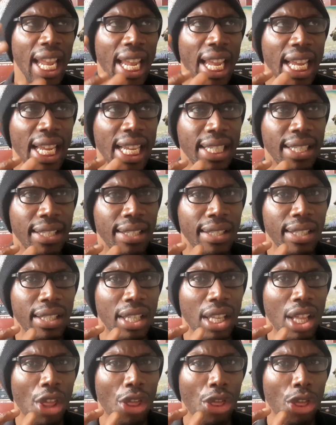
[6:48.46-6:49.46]
is
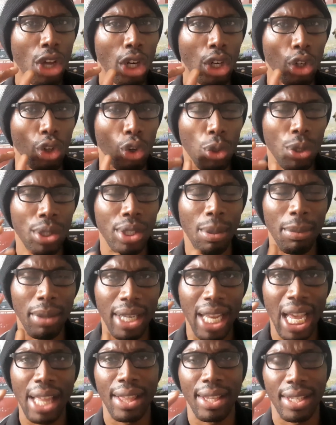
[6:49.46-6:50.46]
the gruesome
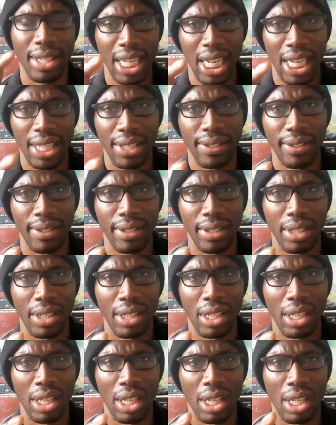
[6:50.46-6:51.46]
death scenes
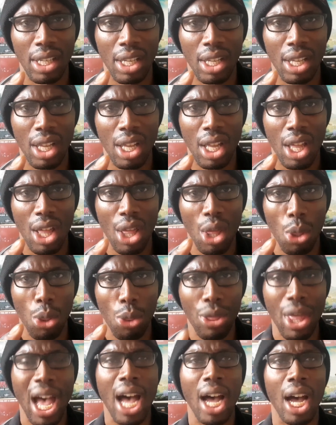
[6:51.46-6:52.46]

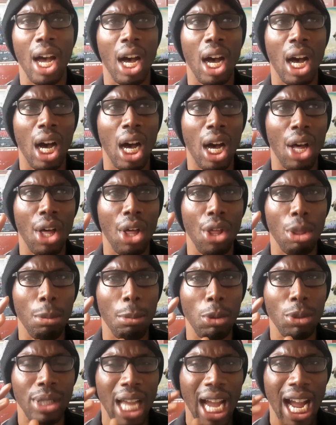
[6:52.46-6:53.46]
that are the
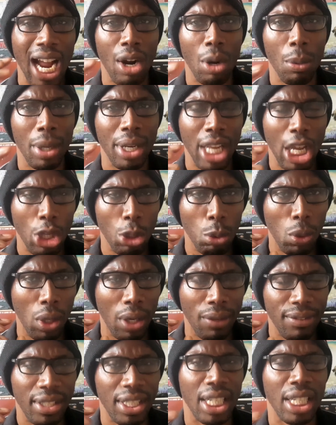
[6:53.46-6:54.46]
most harrowing that you will
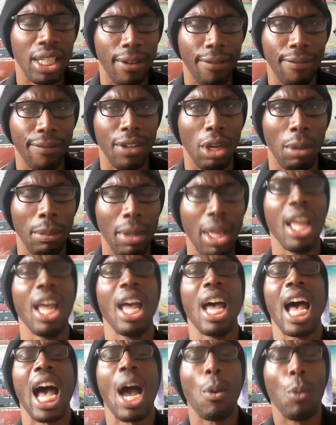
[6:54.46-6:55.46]
have seen in film
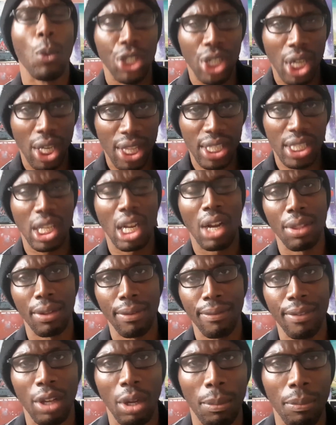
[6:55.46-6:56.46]
and which are the star of the
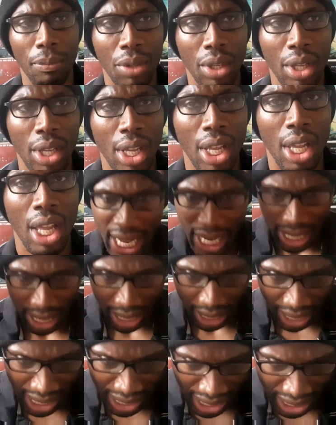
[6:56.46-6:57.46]
film.
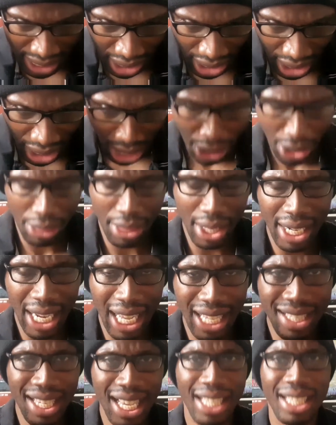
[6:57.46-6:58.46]
And this is another thing
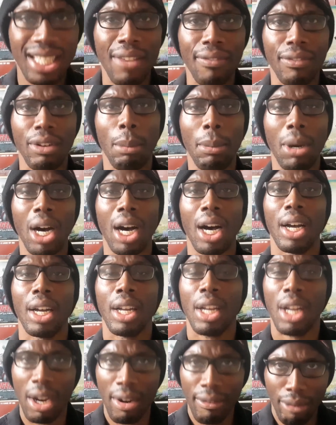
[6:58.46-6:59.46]
that sets Se7en apart
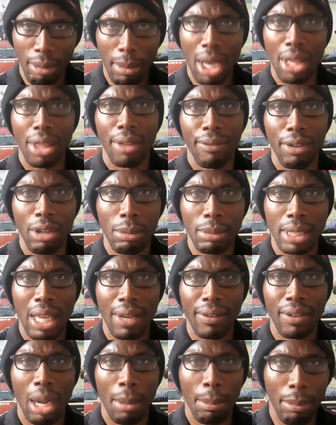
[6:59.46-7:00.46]
from other films that
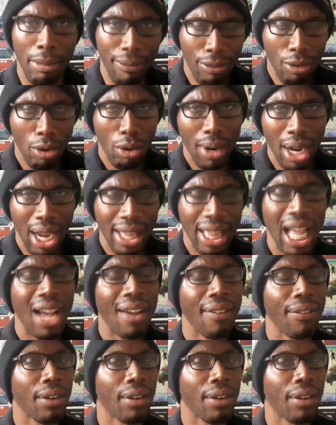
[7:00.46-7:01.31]
have come before it and that have